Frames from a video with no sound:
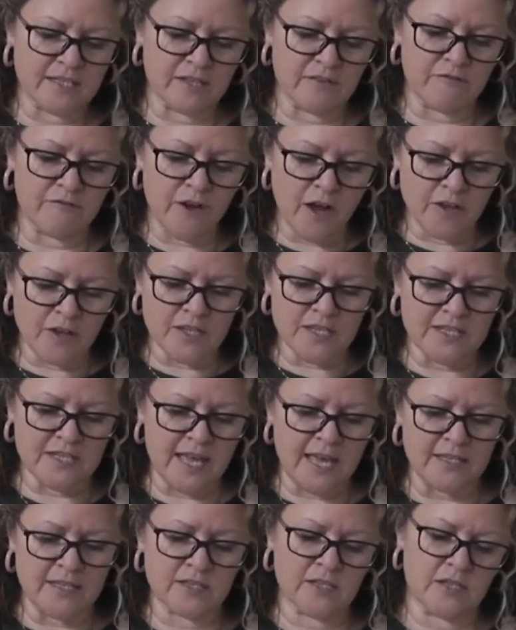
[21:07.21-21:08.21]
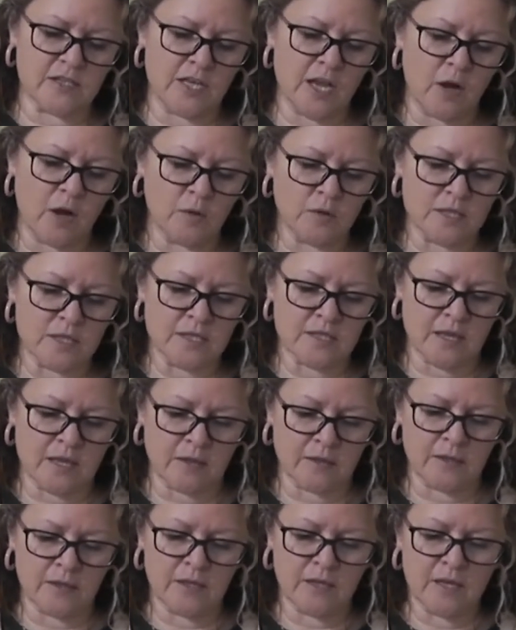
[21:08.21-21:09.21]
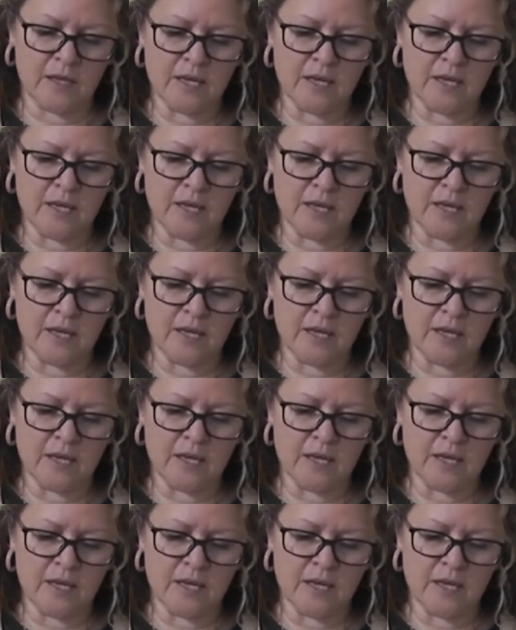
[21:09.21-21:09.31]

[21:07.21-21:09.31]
The father says to the older son,